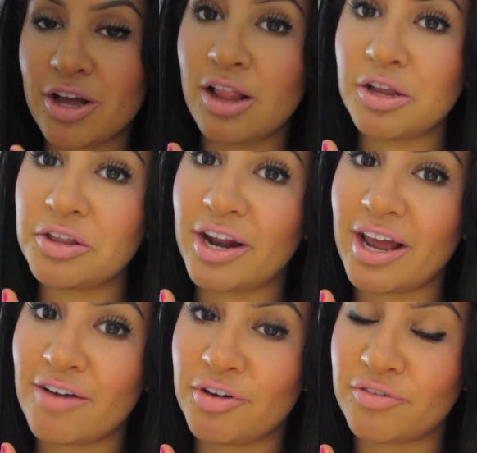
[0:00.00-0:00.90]
color that I
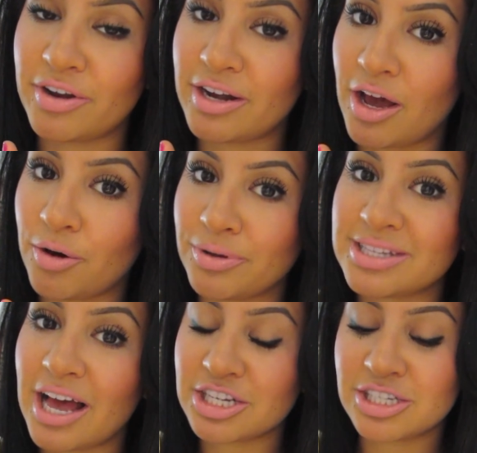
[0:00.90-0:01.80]
have on right now it's
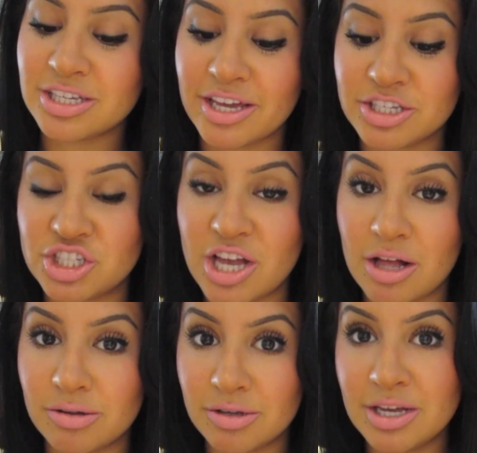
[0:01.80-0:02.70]
actually a
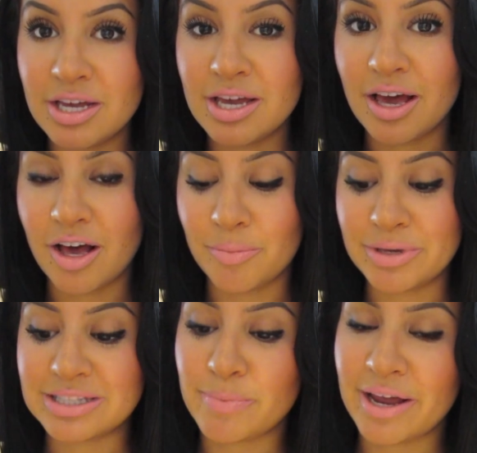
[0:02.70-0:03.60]
gel. Um,
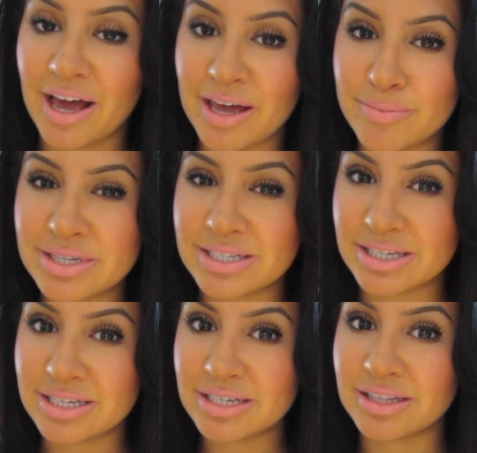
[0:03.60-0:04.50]
it's by
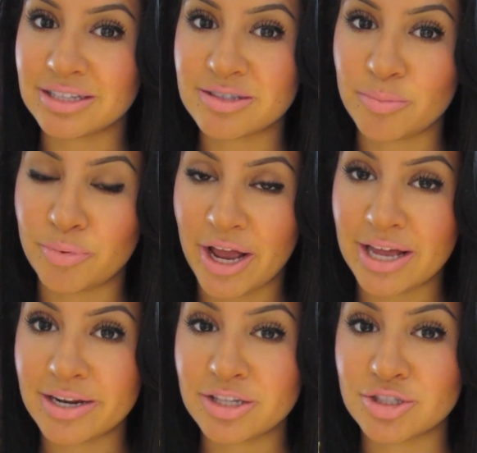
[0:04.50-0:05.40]
IBD, that's the
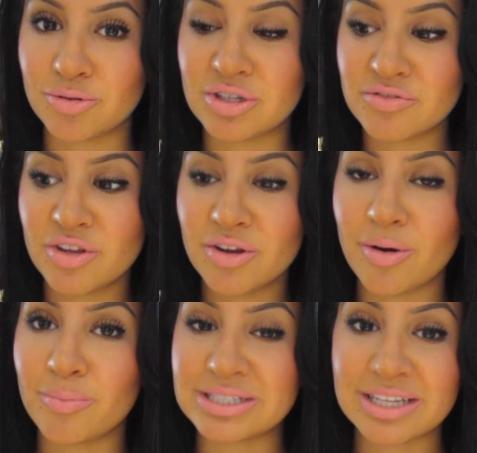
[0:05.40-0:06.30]
brand. So this video
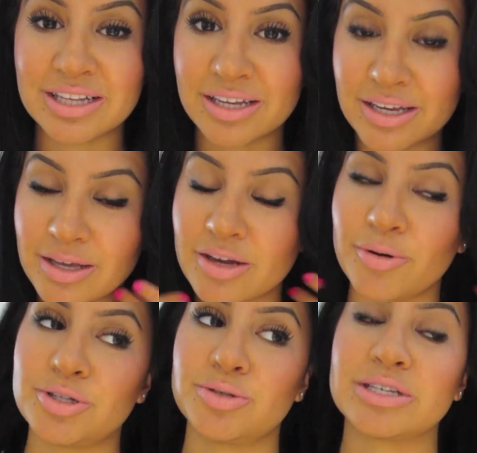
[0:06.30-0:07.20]
I'm basically
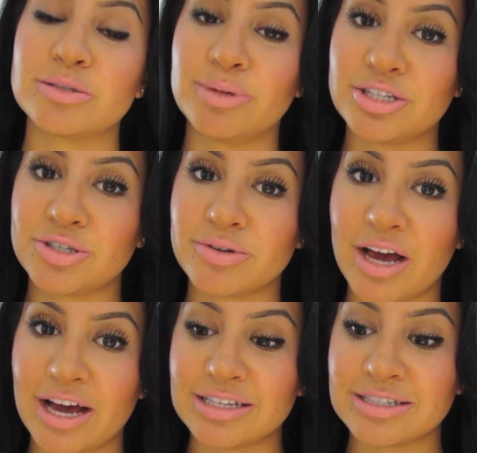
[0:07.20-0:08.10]
going to explain to you
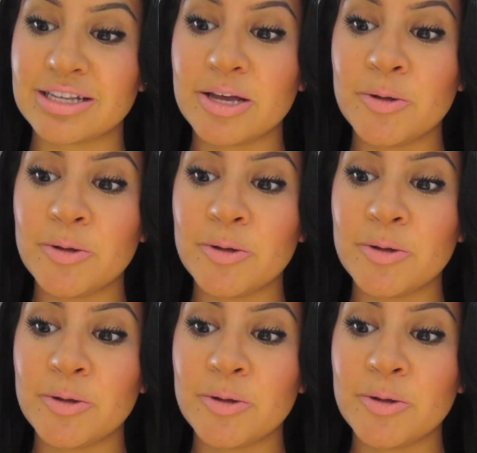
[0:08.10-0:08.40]
guys